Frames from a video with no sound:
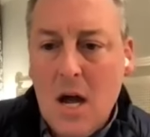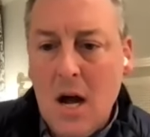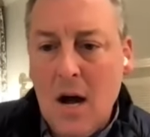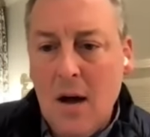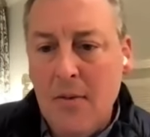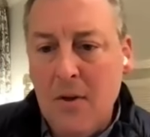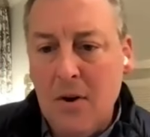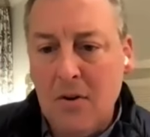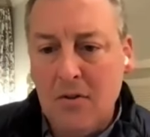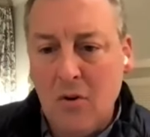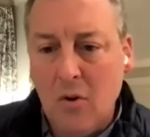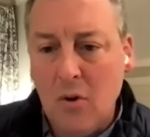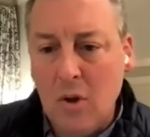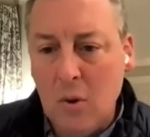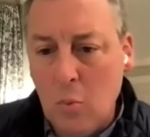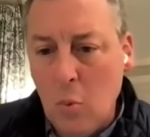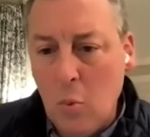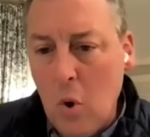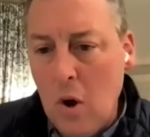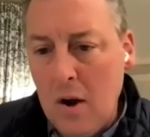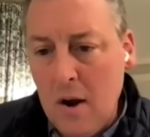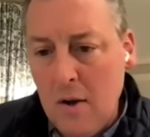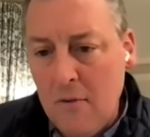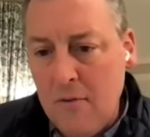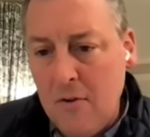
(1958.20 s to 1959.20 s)
uh, there's only
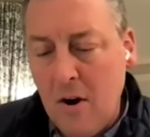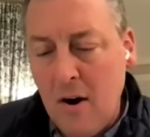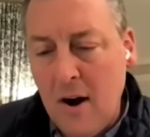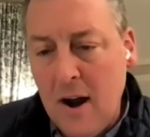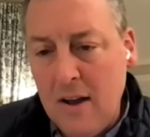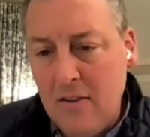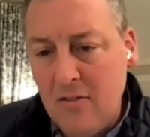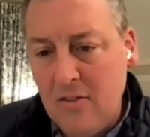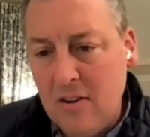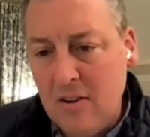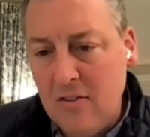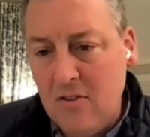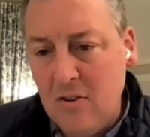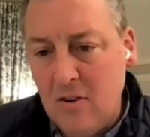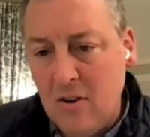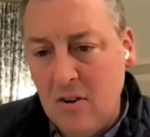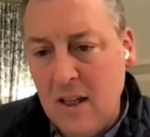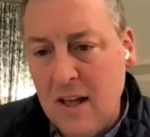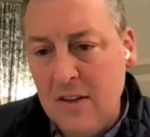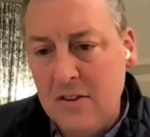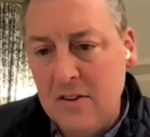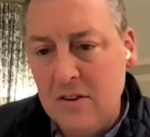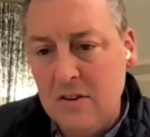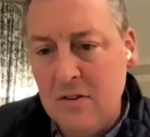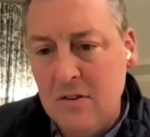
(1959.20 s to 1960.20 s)
one of our assets you're
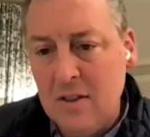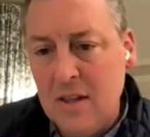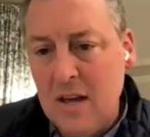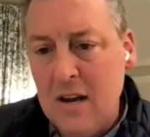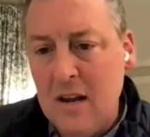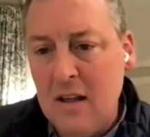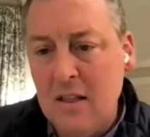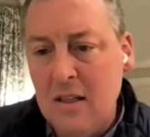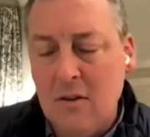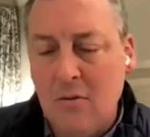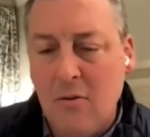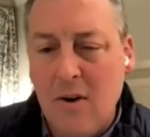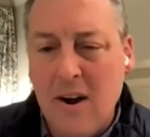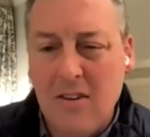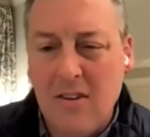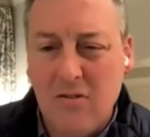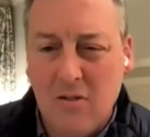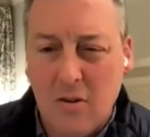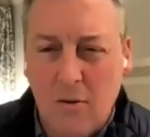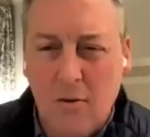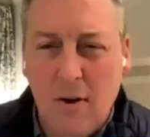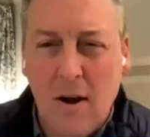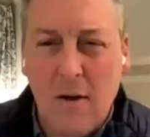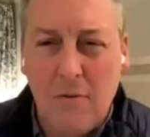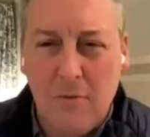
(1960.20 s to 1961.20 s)
allowed to do that in. The
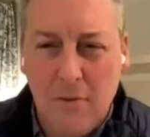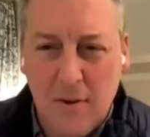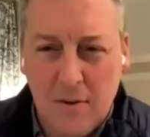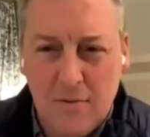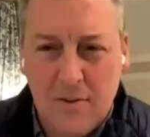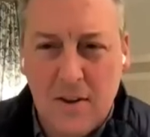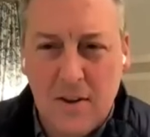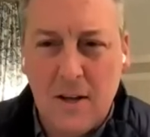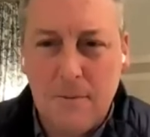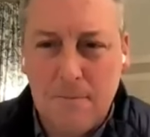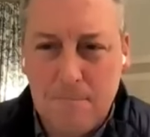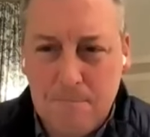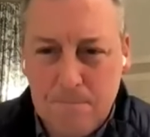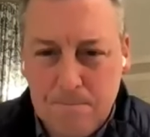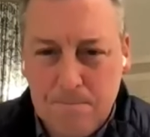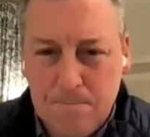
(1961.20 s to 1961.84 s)
rest are around 50.